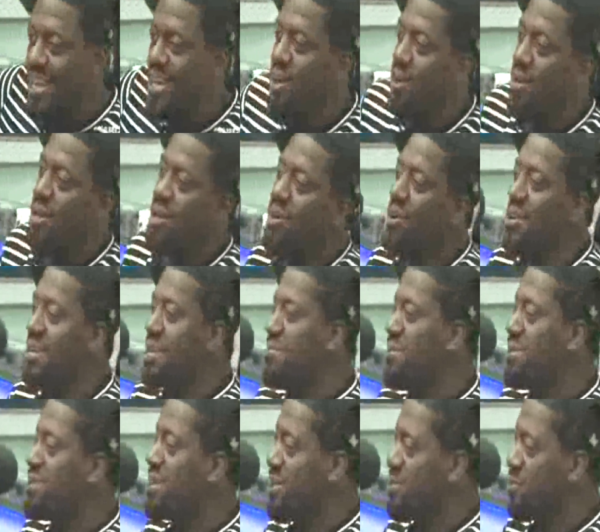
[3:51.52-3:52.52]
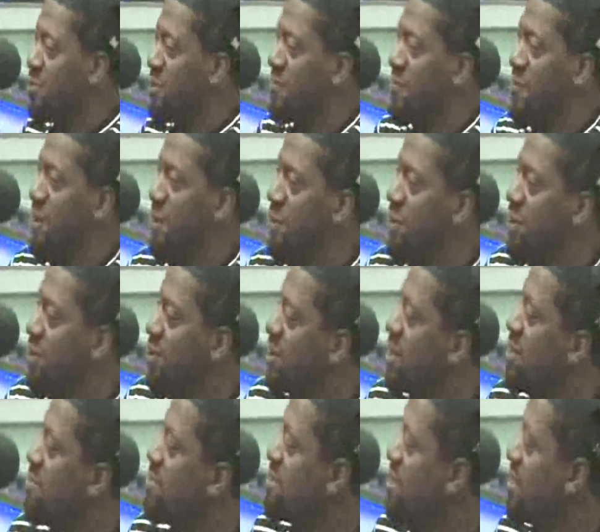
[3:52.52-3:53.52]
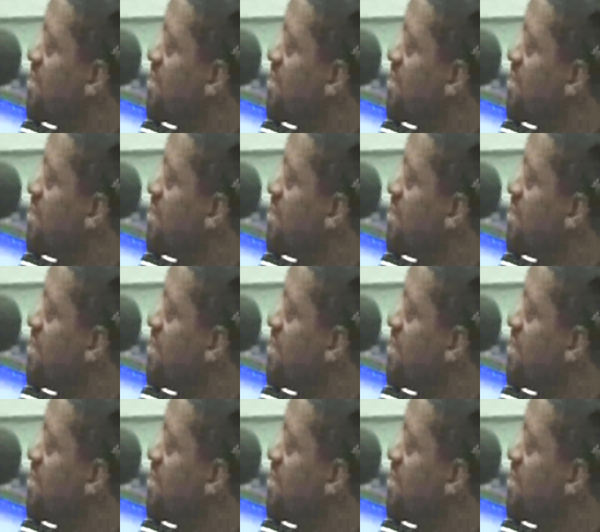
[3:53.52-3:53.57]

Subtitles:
Yeah, he only keep in touch with a few. He only keep in